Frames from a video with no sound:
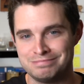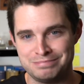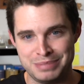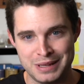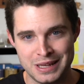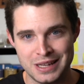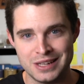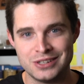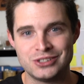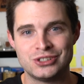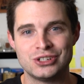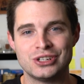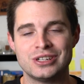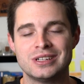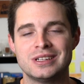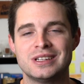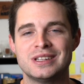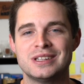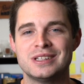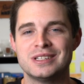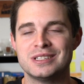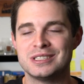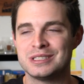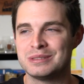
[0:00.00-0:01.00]

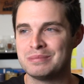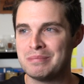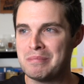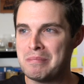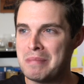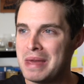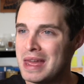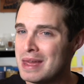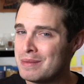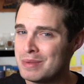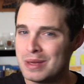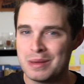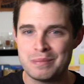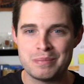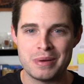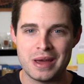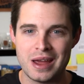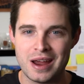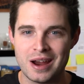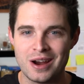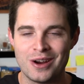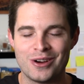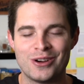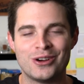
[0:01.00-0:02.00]
peaches, maybe
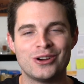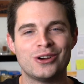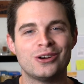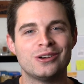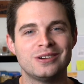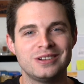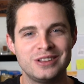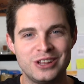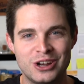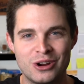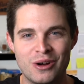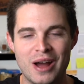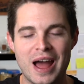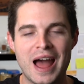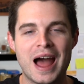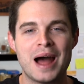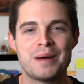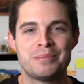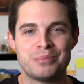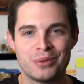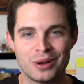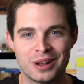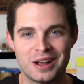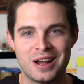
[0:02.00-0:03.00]
pear, you know,
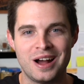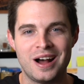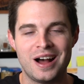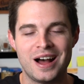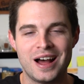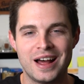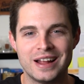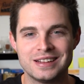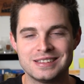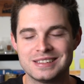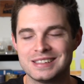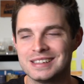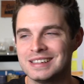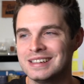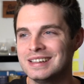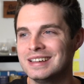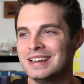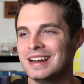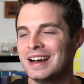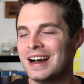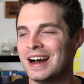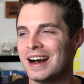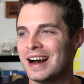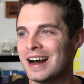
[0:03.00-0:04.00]
apricot,
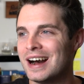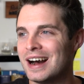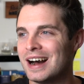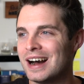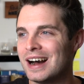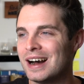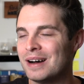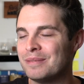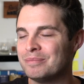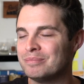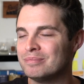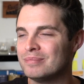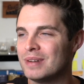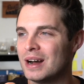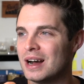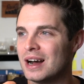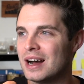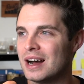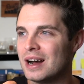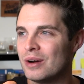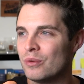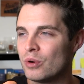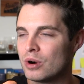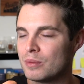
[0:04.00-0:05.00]
what
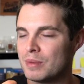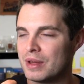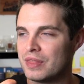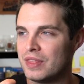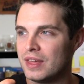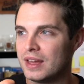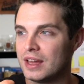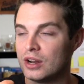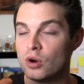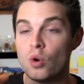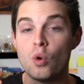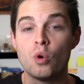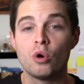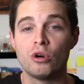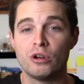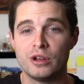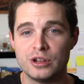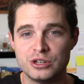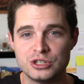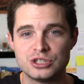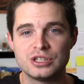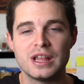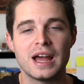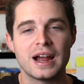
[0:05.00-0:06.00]
am I thinking?
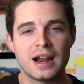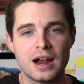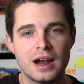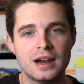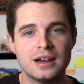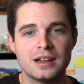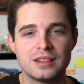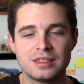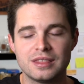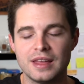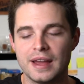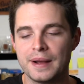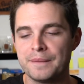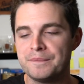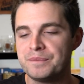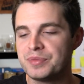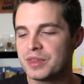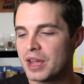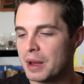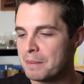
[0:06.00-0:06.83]
Orange, that kind of thing.